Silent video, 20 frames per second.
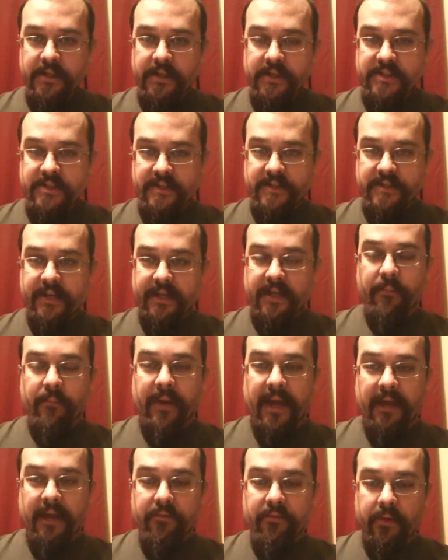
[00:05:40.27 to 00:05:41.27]
she's going to come
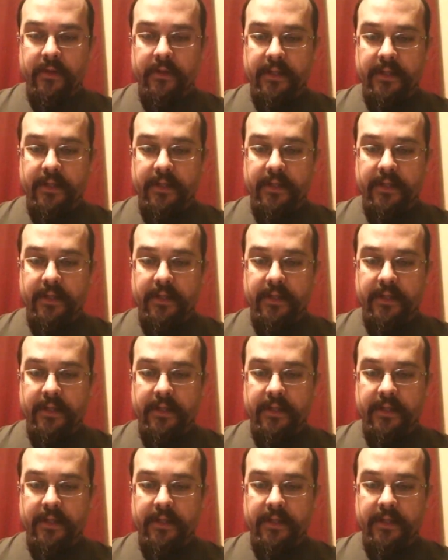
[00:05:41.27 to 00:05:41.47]
back for it